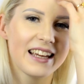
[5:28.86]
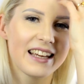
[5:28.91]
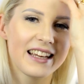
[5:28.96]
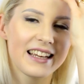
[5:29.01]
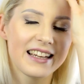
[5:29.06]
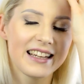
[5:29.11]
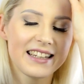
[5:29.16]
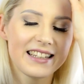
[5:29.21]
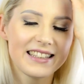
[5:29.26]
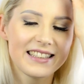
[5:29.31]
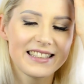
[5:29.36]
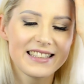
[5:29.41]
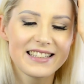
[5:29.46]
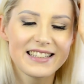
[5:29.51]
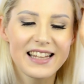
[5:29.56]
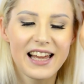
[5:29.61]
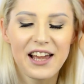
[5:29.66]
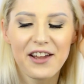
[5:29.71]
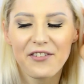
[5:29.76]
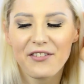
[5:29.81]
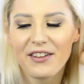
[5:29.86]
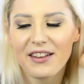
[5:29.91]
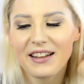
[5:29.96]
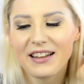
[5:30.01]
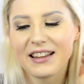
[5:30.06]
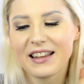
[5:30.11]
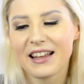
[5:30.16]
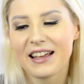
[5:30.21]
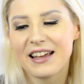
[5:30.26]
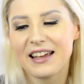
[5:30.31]
because I
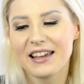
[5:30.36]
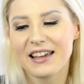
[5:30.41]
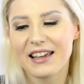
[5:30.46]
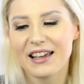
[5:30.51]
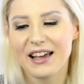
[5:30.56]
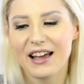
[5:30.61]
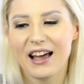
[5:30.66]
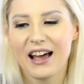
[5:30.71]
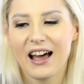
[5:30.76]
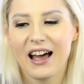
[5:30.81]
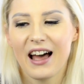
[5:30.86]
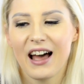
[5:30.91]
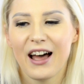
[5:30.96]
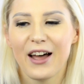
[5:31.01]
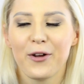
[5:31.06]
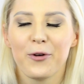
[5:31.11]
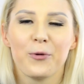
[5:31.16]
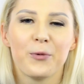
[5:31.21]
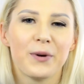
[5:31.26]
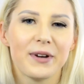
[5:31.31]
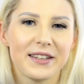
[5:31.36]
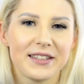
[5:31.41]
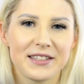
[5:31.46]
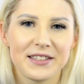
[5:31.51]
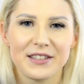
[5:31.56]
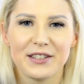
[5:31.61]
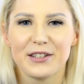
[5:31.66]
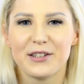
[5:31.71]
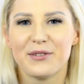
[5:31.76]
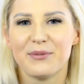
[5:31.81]
felt like I
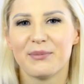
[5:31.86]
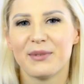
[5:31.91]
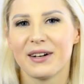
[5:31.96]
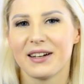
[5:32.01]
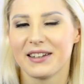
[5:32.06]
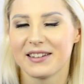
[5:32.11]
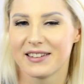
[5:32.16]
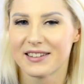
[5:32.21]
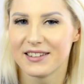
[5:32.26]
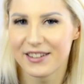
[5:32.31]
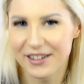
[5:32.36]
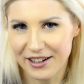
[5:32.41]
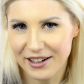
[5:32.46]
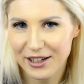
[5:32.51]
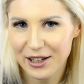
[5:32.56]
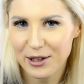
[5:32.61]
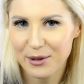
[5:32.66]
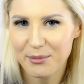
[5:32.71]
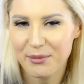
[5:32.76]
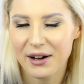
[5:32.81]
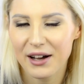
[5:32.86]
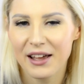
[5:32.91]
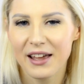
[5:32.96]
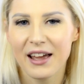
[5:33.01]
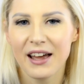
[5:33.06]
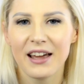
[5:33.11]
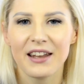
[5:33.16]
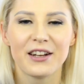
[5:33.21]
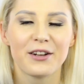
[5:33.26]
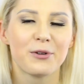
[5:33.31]
wasted my time
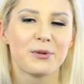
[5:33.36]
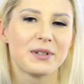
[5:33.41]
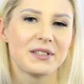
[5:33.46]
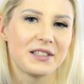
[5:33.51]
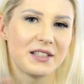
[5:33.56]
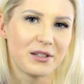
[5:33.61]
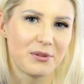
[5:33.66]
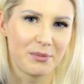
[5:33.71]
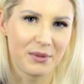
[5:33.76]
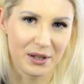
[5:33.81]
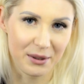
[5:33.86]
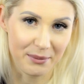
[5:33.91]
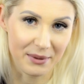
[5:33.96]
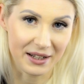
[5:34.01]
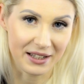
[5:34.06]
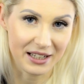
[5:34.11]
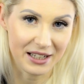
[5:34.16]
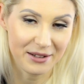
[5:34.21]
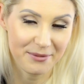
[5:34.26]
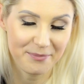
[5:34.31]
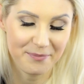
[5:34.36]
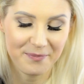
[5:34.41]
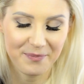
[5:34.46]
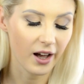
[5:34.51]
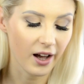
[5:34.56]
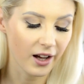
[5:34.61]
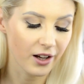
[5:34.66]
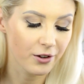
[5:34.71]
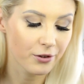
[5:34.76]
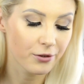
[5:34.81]
and I wasted my money.
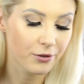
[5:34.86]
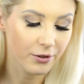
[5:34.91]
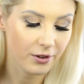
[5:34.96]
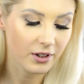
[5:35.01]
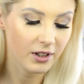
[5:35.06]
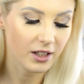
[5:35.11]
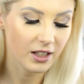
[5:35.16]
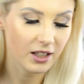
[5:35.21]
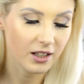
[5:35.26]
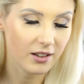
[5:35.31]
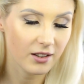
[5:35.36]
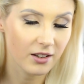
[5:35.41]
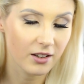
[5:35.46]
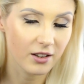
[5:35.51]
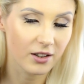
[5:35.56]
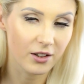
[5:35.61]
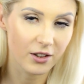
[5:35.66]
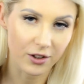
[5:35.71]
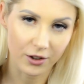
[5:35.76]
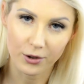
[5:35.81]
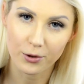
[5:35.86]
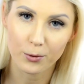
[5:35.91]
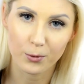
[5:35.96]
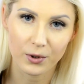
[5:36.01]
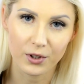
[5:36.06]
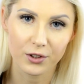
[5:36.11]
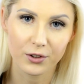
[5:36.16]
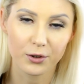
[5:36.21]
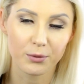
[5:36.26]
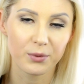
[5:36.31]
I really don't
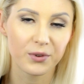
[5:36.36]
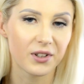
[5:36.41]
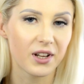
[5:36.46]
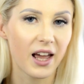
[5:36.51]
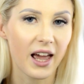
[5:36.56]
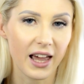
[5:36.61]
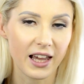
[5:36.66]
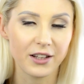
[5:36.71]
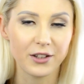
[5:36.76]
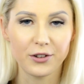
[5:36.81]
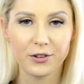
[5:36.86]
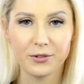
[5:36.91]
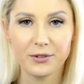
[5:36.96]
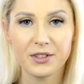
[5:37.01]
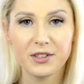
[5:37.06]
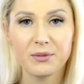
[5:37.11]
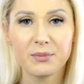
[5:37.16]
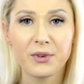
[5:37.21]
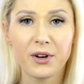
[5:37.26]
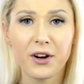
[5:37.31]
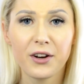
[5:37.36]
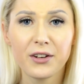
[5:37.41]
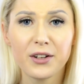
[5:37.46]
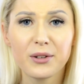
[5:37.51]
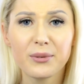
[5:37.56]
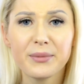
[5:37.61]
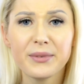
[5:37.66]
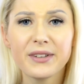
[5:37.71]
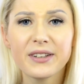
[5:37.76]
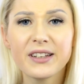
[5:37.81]
want to put hate on this
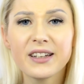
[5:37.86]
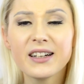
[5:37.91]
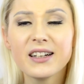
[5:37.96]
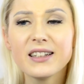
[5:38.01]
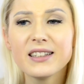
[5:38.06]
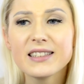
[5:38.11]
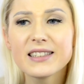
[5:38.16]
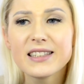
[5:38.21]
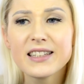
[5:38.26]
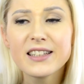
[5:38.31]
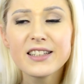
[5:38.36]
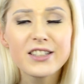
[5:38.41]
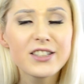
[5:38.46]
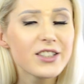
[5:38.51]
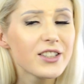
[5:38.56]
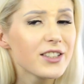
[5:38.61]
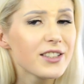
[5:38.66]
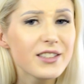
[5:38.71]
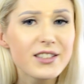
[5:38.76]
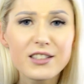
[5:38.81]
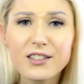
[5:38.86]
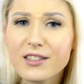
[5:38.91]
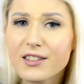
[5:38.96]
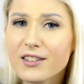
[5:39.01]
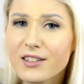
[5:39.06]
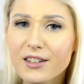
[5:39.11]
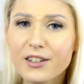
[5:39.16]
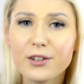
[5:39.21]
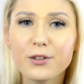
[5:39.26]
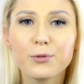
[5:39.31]
product, but guys, it just
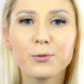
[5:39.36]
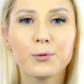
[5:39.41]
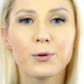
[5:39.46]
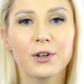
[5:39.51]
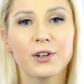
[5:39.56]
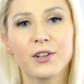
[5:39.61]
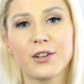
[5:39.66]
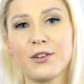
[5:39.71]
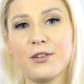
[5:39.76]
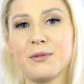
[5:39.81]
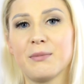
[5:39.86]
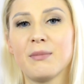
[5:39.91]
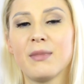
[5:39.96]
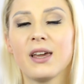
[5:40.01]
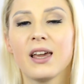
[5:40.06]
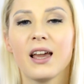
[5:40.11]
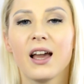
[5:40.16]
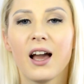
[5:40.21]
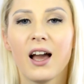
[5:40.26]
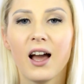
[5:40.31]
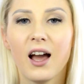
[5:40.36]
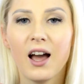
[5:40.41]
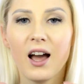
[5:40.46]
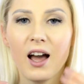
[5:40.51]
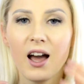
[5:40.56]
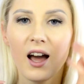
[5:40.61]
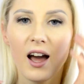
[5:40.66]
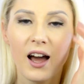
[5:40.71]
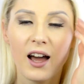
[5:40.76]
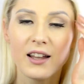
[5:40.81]
didn't work on me,
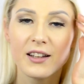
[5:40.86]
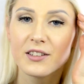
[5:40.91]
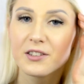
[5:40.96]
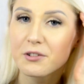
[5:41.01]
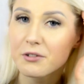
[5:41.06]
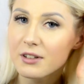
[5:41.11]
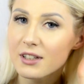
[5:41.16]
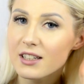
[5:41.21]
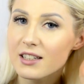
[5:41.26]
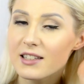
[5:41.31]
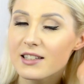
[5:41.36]
and it's really